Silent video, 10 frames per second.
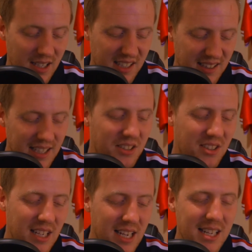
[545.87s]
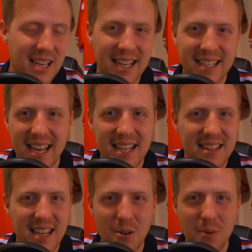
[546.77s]
Let's see.
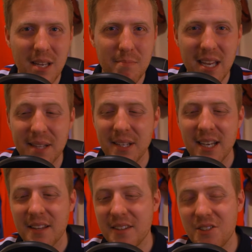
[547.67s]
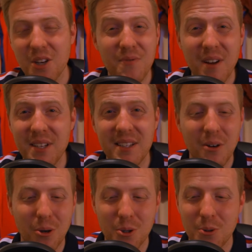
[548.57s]
Again, though, the two
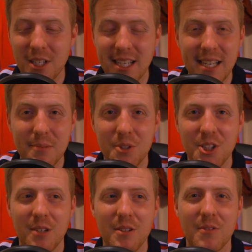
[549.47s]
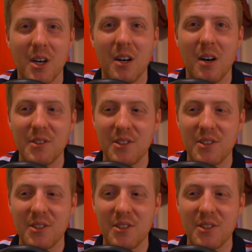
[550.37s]
very awkward games, you know, you've got,